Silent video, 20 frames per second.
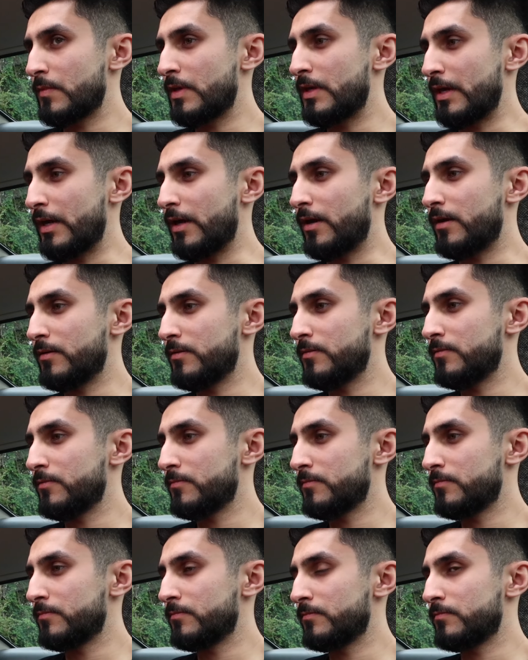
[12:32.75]

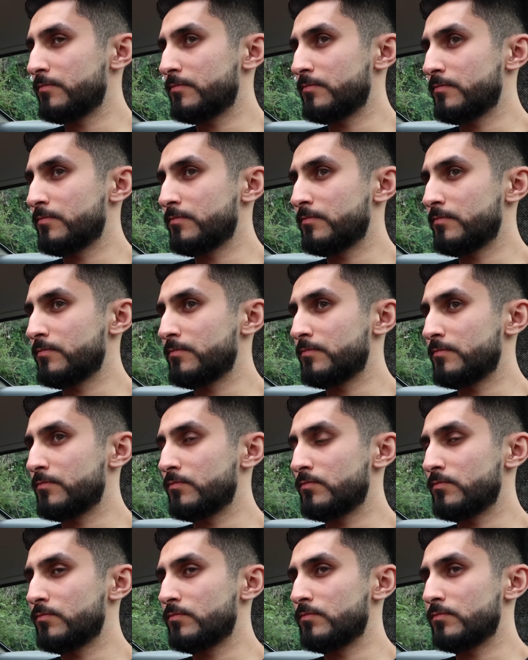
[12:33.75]

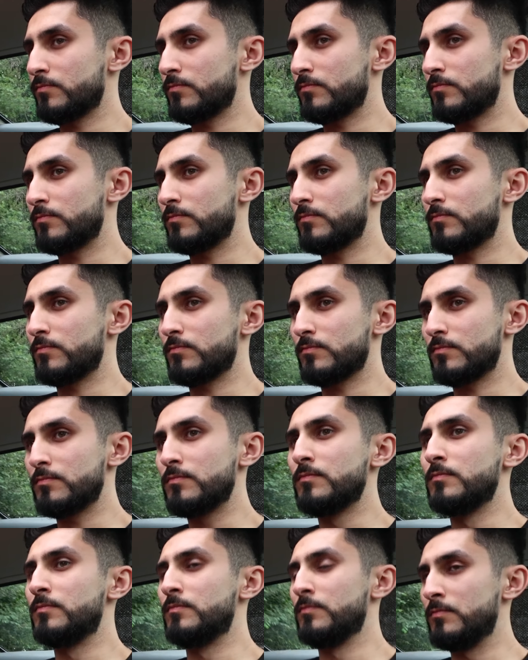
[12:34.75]

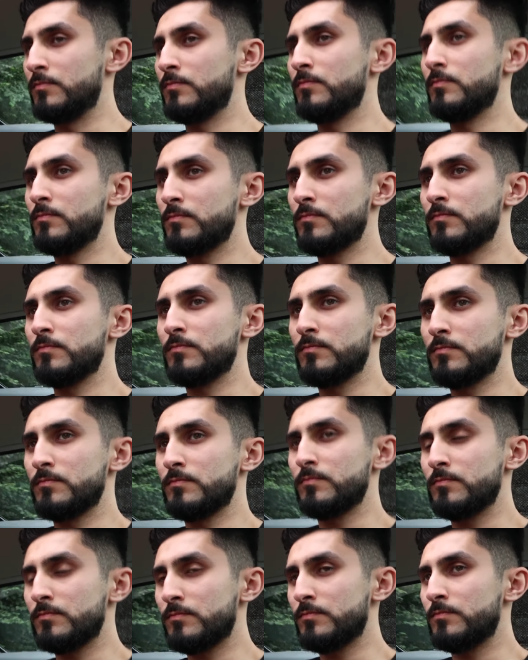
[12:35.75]

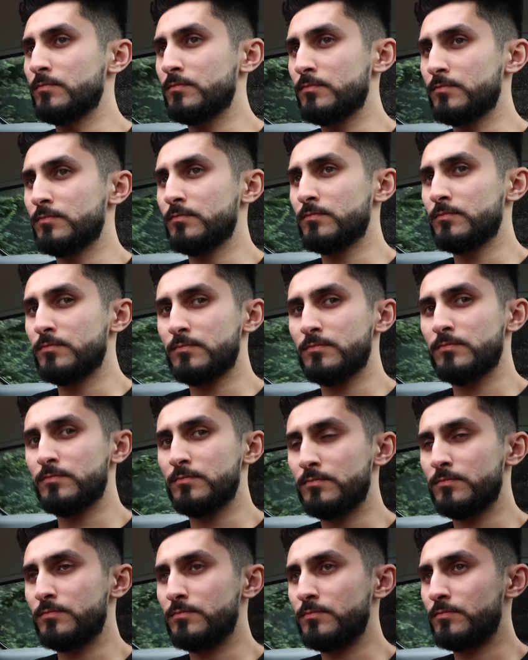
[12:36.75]

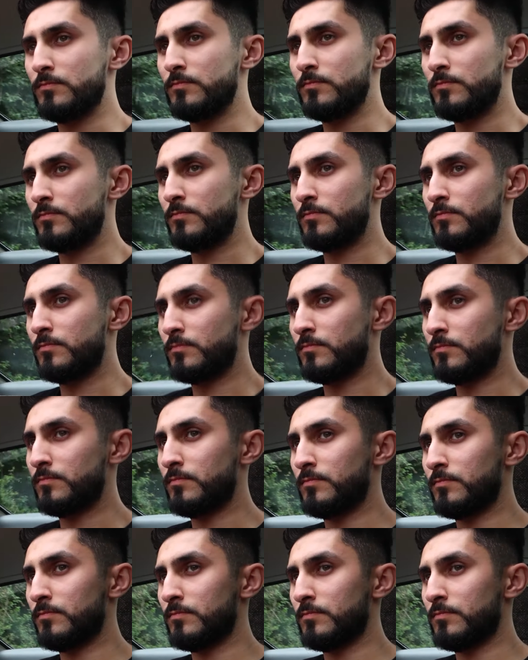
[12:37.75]
(silent)